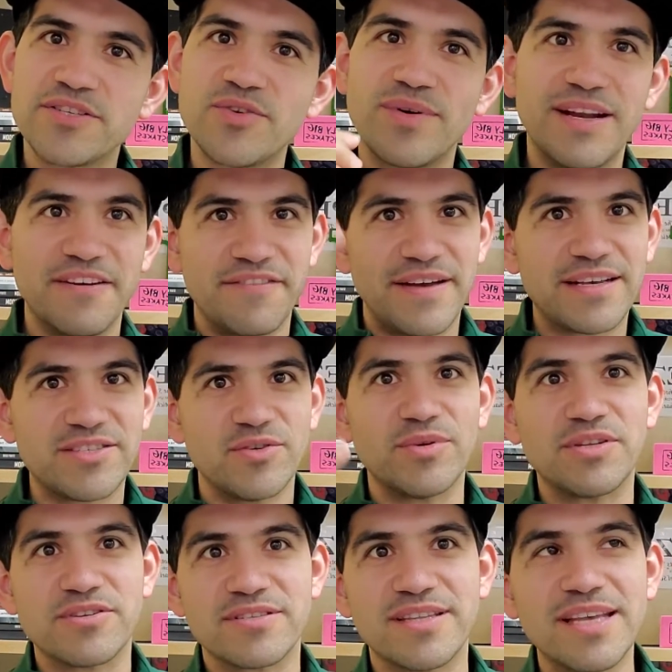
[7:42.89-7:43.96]
you and affects you with
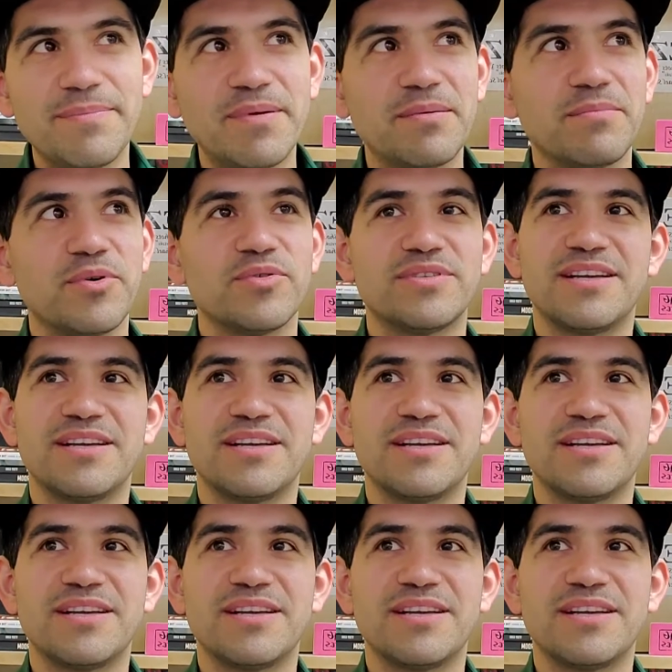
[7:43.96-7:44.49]
your sleeping moods.